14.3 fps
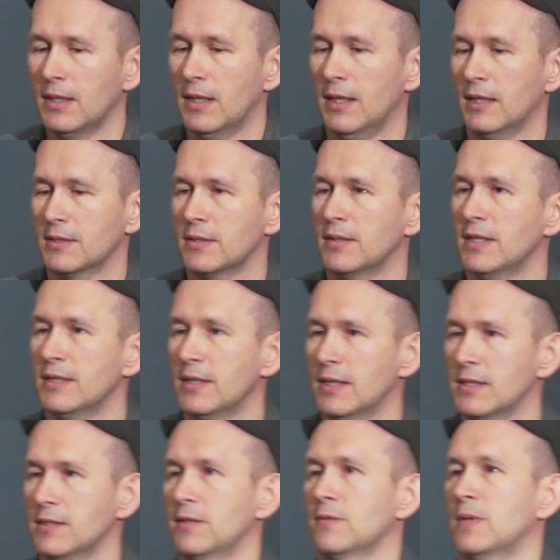So data
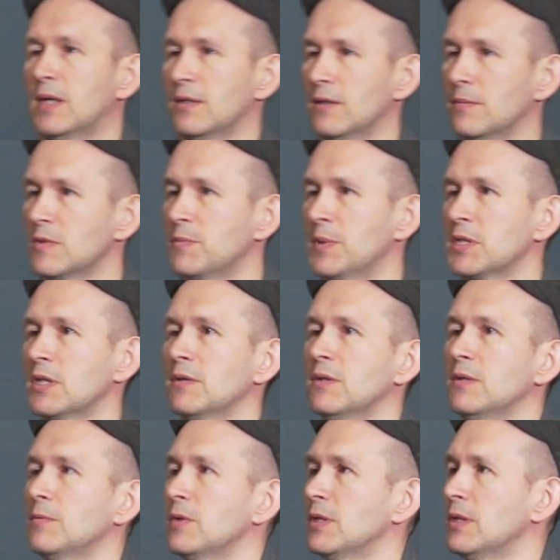is not random, especially
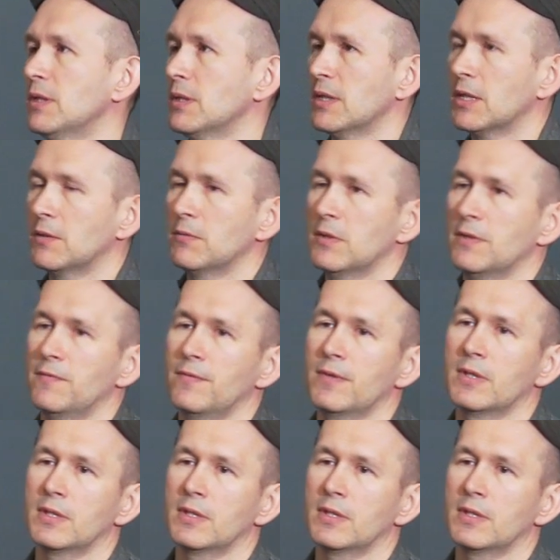when we're dealing with